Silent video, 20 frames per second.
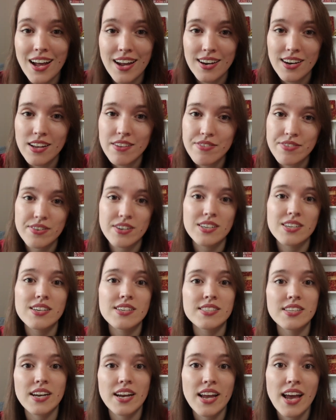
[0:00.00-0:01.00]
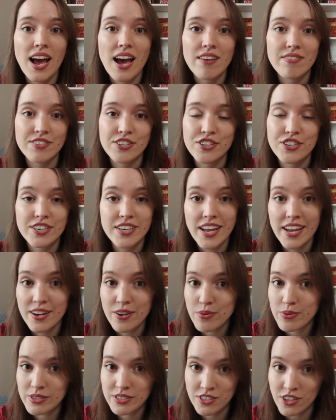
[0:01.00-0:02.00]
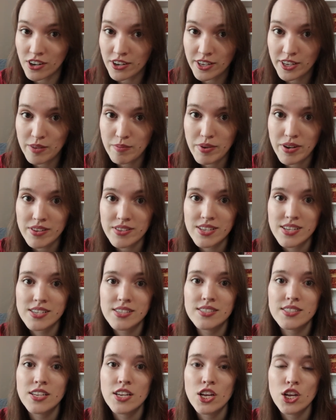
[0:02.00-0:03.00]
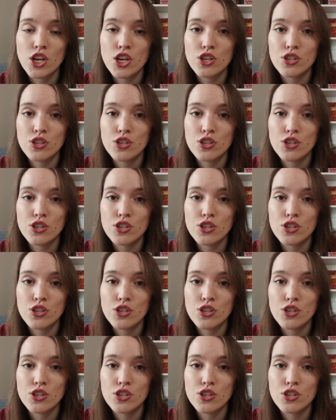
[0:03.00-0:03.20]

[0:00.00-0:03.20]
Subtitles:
I love thrillers, and I haven't heard anyone talking about this,